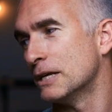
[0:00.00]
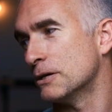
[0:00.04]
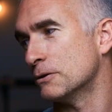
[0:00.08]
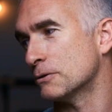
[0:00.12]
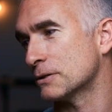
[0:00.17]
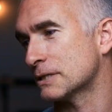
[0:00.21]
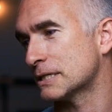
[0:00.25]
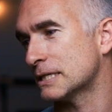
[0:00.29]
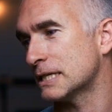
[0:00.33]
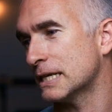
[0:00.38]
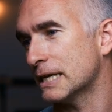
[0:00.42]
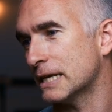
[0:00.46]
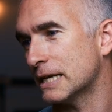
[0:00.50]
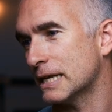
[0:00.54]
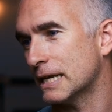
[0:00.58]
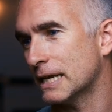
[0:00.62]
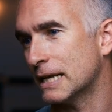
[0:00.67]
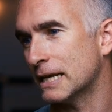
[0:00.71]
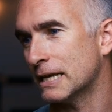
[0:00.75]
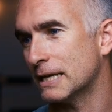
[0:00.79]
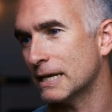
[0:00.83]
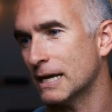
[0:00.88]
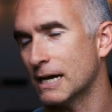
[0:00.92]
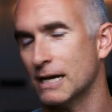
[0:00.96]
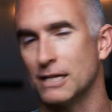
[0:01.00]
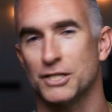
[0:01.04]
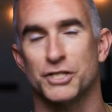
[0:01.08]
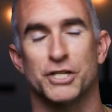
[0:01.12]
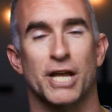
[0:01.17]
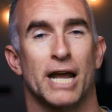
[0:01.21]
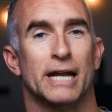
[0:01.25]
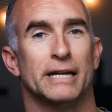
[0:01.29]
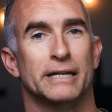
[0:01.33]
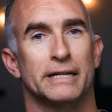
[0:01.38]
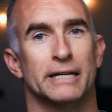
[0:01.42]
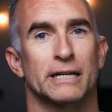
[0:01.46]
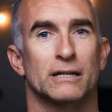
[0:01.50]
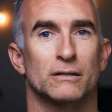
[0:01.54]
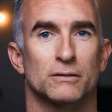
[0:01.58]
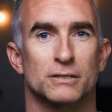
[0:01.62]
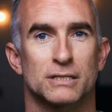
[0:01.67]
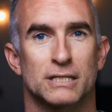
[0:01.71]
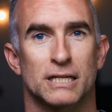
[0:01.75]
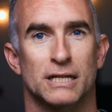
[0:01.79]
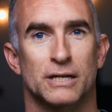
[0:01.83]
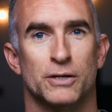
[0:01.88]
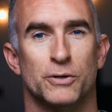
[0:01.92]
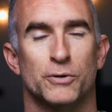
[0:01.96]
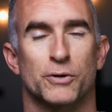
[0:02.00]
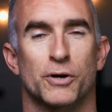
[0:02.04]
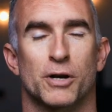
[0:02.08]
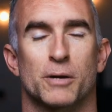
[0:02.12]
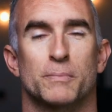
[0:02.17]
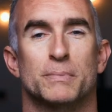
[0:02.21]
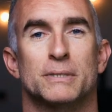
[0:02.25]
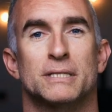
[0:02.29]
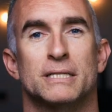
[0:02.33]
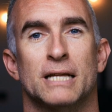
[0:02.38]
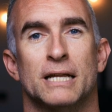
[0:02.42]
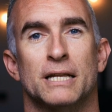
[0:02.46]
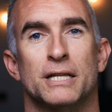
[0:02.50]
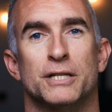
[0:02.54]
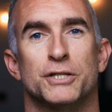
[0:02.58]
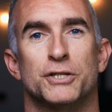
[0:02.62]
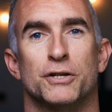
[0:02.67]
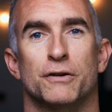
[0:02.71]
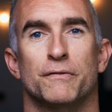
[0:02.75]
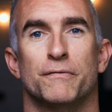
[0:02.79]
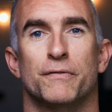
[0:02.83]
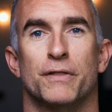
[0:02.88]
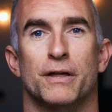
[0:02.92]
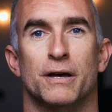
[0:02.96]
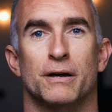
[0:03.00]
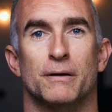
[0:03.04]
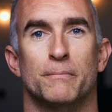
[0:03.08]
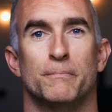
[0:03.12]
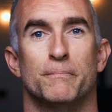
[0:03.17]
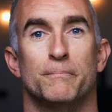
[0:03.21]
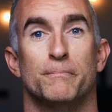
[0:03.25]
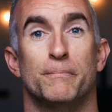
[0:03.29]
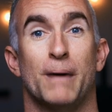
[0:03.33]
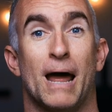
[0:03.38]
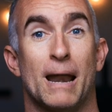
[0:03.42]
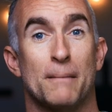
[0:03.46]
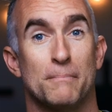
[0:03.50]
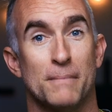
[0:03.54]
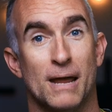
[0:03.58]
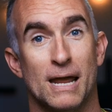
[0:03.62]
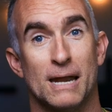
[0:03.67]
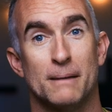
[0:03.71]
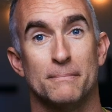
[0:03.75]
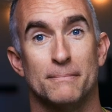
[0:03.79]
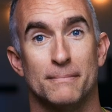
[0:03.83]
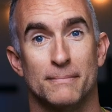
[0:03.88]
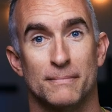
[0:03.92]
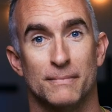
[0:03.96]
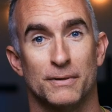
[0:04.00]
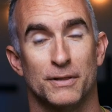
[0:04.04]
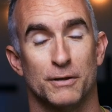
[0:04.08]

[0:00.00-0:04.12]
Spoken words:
You'll see it in Jack Nicholson, who got a percentage of the Batman,